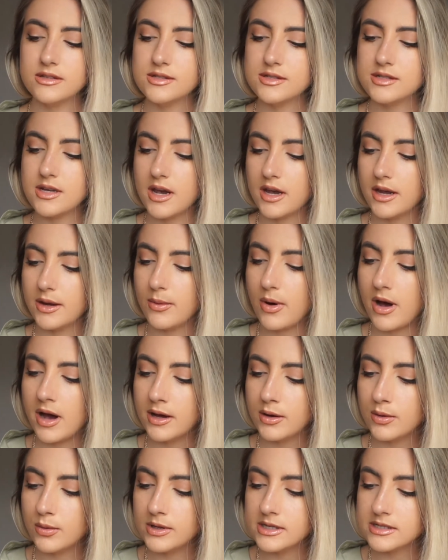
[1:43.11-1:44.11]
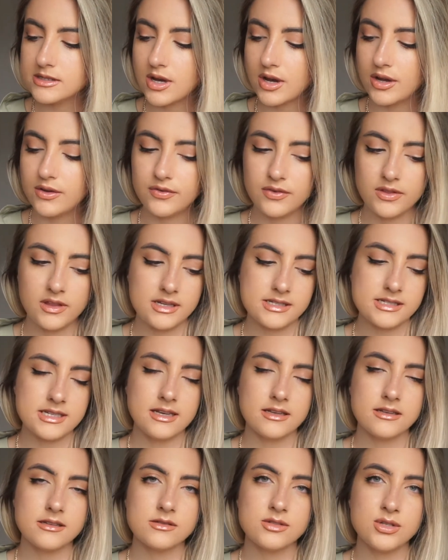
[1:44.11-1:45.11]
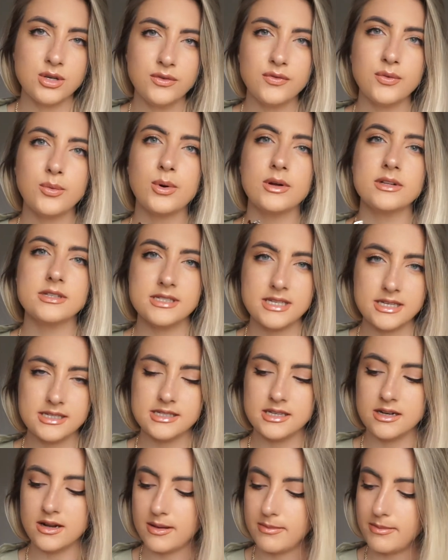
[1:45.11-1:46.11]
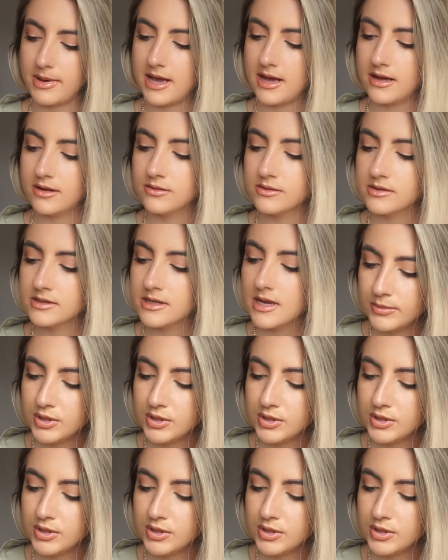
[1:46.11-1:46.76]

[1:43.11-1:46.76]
so I always go for the 2-for-1, £69.